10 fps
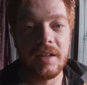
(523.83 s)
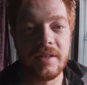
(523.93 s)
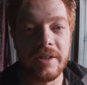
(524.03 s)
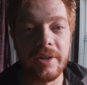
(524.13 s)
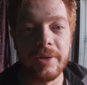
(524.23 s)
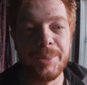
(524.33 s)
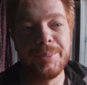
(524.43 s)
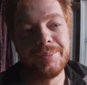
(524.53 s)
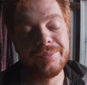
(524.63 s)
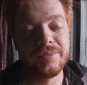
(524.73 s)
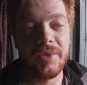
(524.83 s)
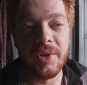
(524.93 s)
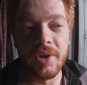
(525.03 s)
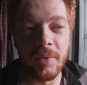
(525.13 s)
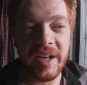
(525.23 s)
So
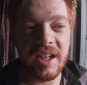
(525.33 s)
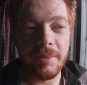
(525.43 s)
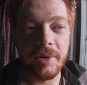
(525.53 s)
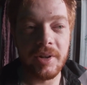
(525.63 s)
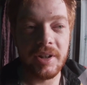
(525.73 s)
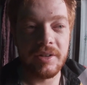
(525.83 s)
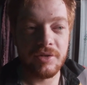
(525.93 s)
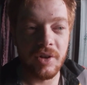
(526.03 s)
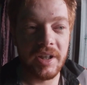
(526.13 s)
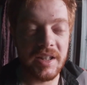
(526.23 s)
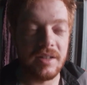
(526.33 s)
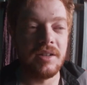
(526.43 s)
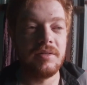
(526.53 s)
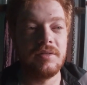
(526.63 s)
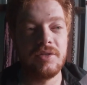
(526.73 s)
thought I'd wake up early, try and
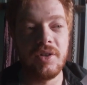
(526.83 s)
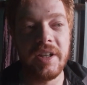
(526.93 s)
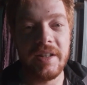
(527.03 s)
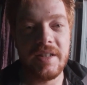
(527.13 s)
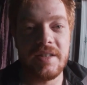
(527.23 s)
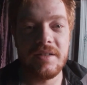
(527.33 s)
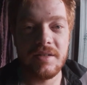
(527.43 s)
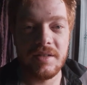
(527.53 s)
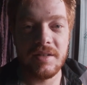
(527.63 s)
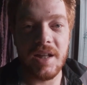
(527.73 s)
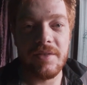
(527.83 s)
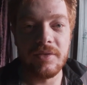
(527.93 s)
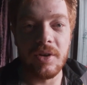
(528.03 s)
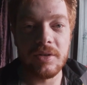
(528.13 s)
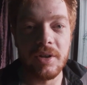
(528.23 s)
get this
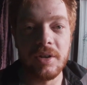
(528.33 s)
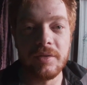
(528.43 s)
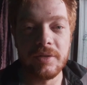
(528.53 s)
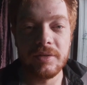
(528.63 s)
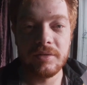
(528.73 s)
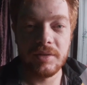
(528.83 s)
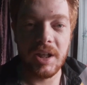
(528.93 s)
stuff knocked over